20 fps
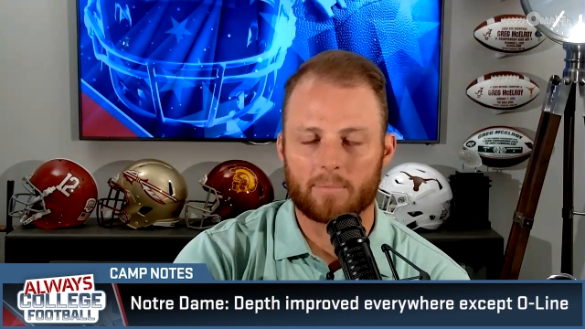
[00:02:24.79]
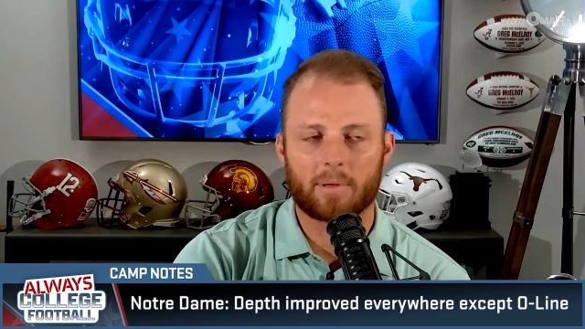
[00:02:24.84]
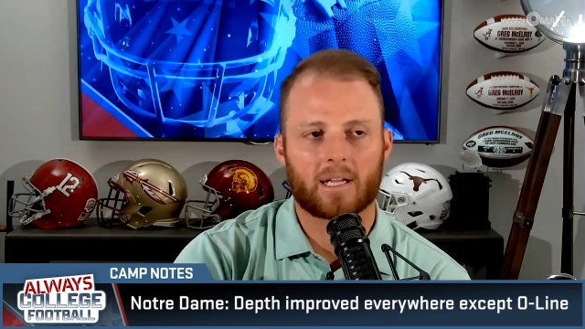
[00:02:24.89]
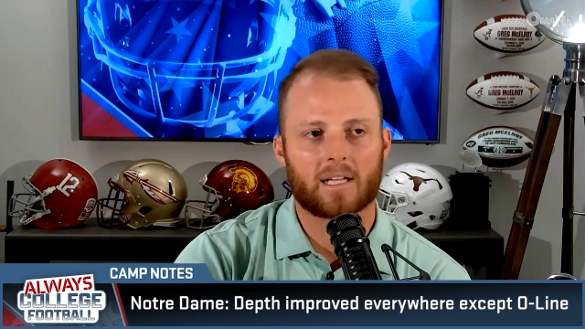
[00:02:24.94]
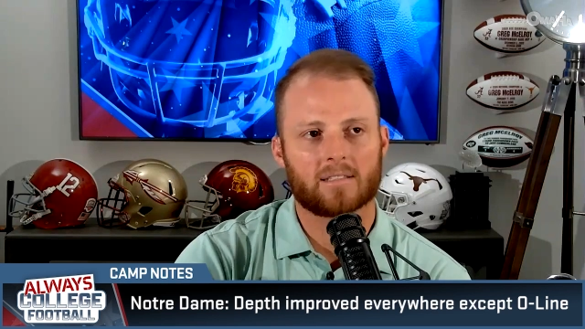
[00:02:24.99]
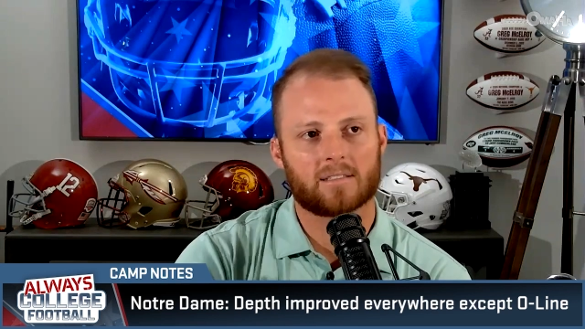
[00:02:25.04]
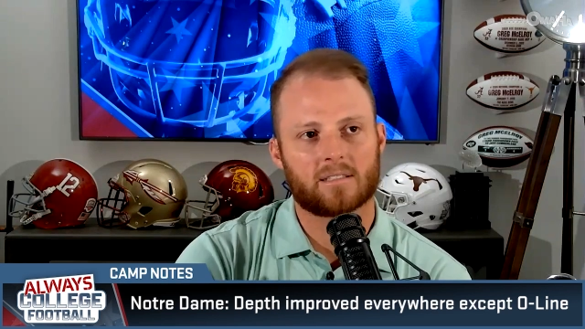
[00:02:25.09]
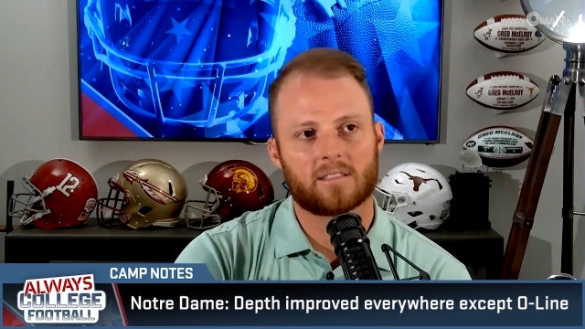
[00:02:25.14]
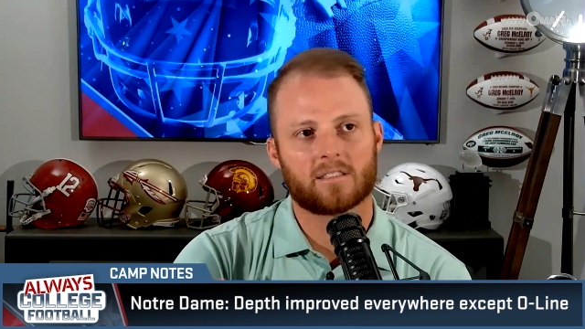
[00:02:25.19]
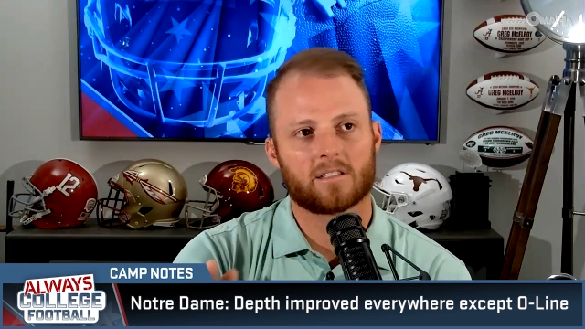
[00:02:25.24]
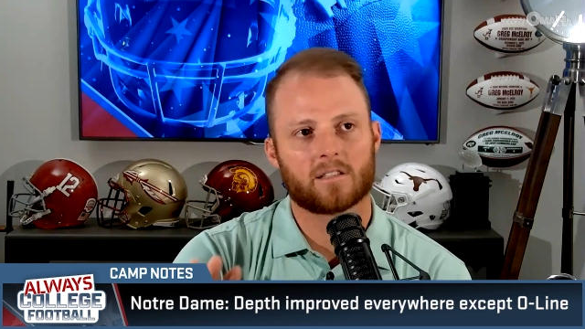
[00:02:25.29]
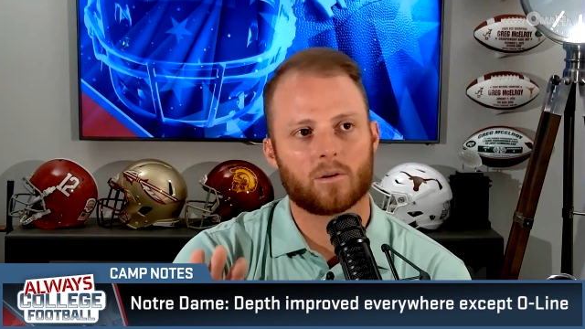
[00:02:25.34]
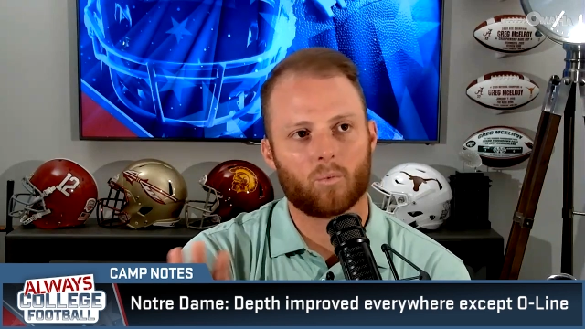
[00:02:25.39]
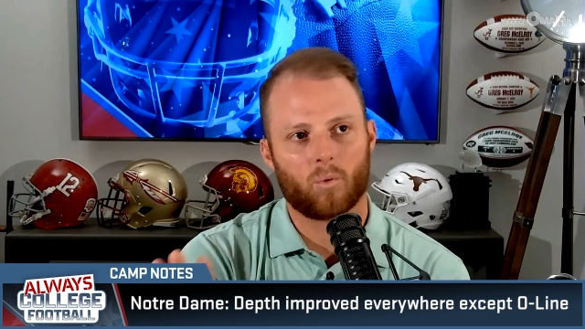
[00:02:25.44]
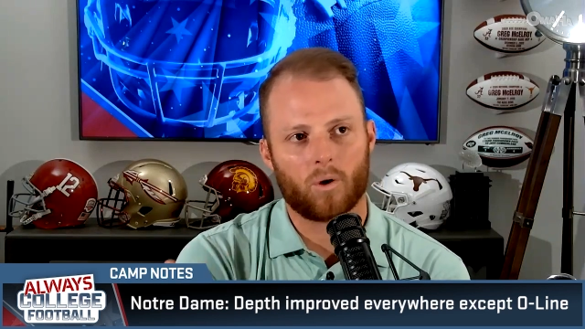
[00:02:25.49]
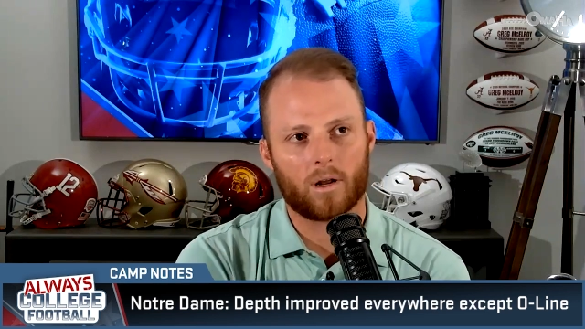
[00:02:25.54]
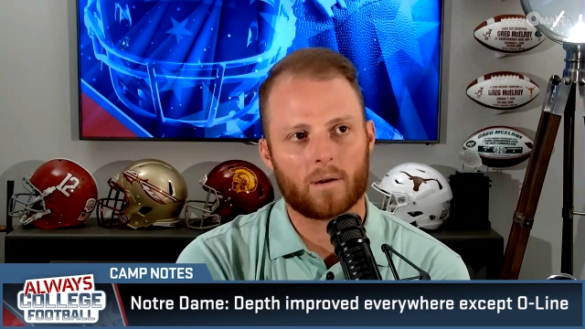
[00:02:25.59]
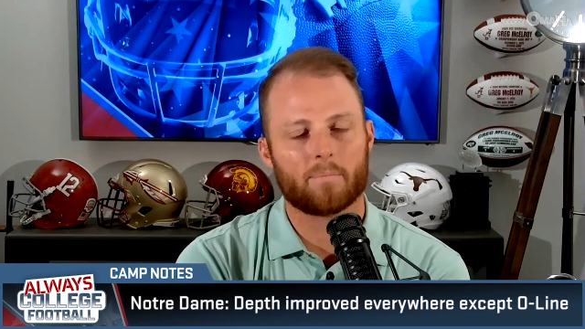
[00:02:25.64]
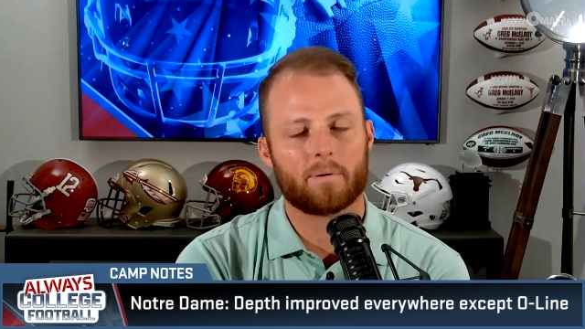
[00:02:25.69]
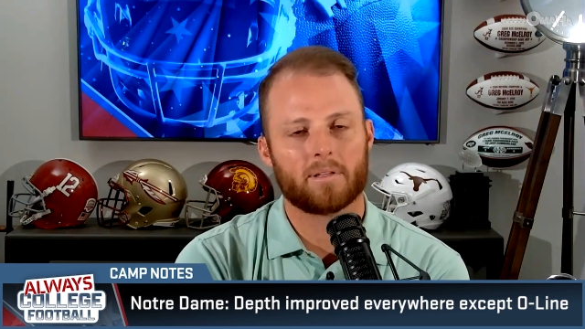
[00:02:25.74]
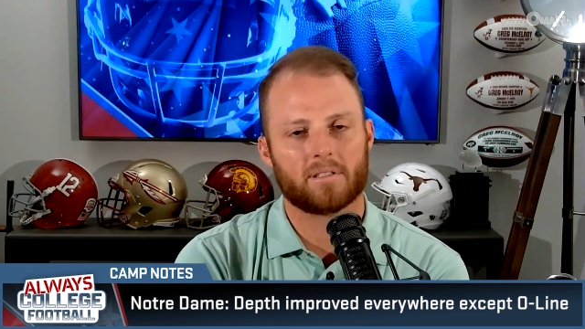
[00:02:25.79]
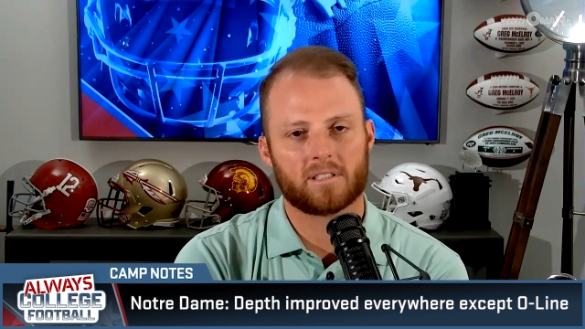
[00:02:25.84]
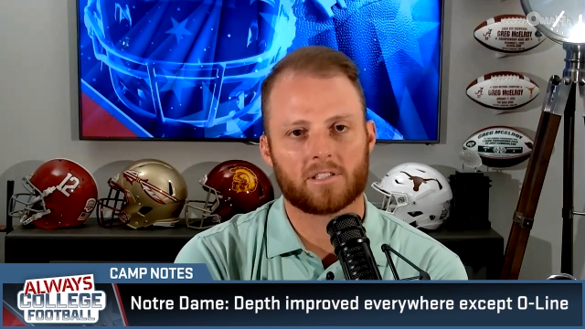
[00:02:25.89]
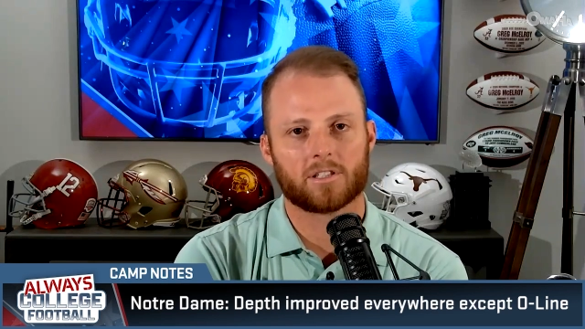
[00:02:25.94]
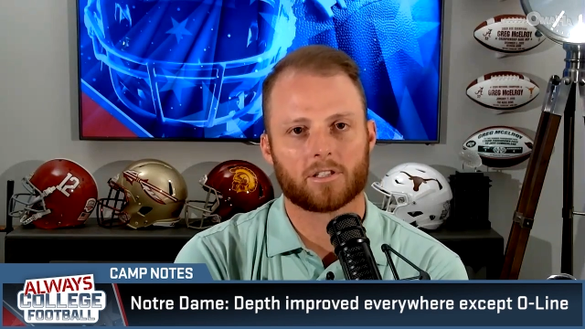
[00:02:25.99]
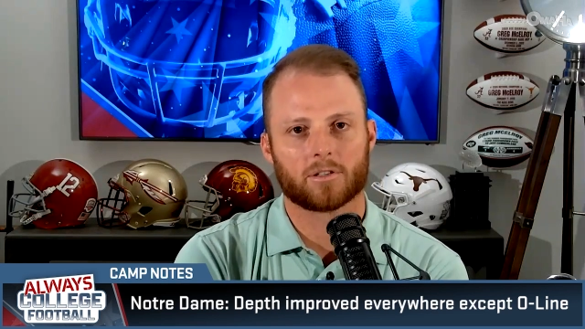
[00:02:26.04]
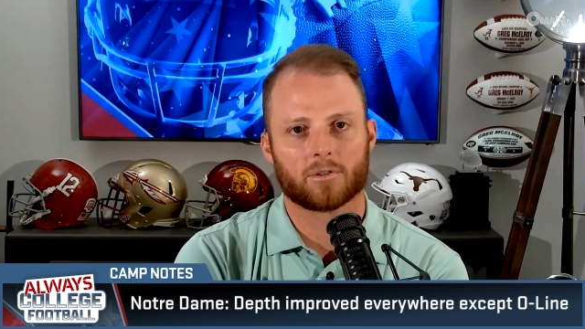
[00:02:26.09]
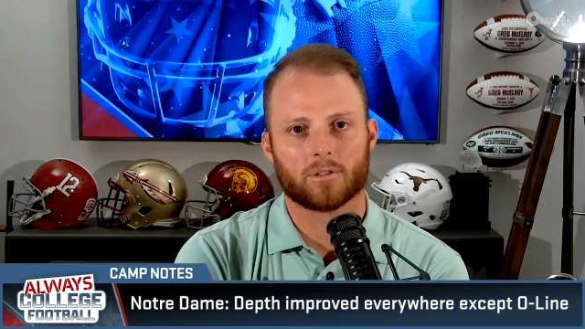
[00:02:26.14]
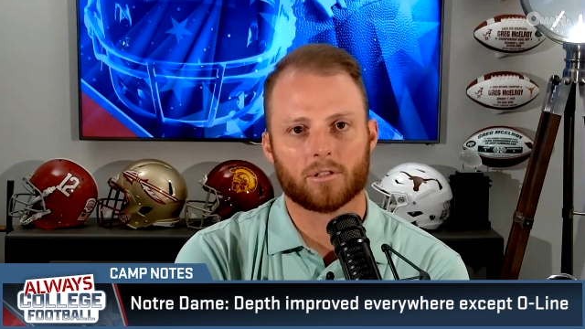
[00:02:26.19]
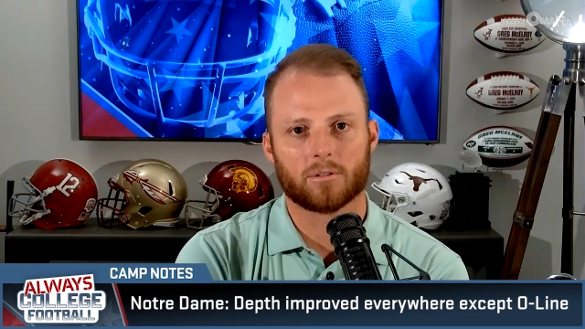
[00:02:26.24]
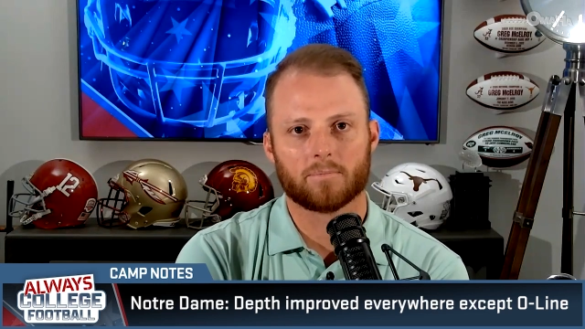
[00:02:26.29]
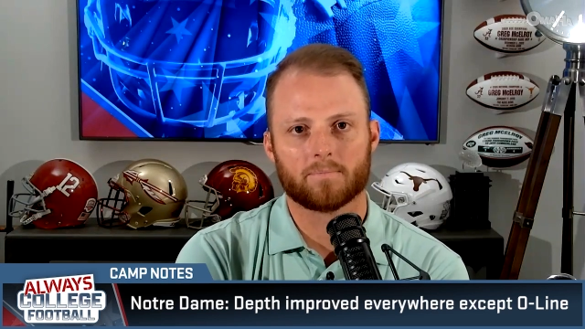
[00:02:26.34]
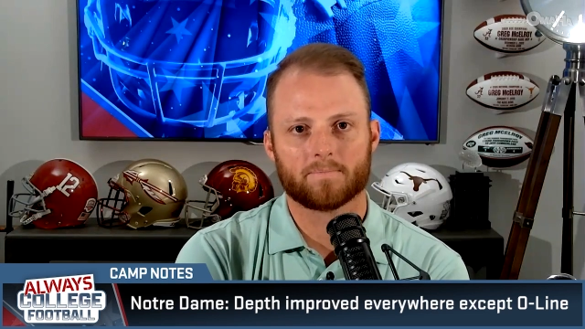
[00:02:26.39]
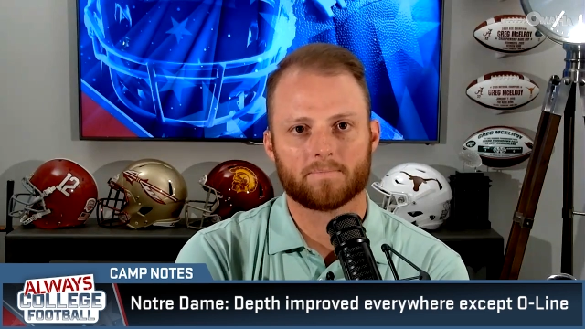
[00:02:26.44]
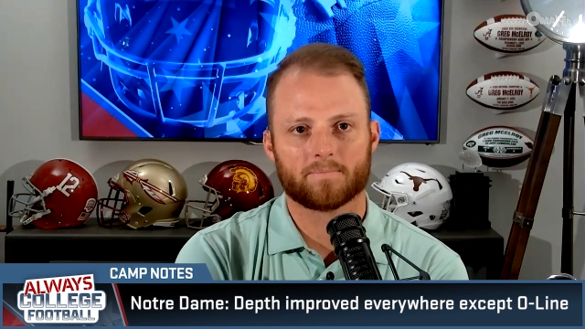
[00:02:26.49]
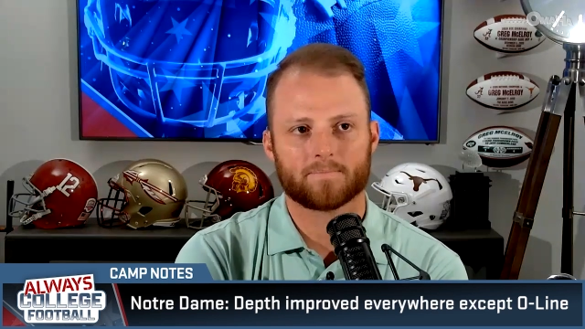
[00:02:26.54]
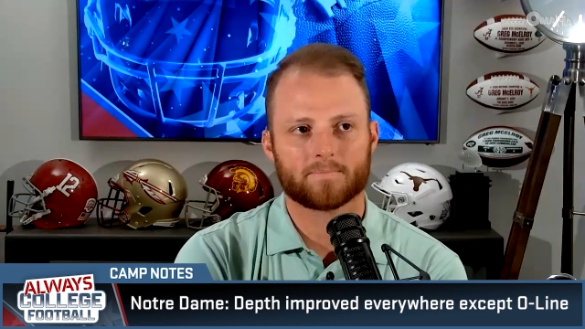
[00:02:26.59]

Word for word: because this is the one position group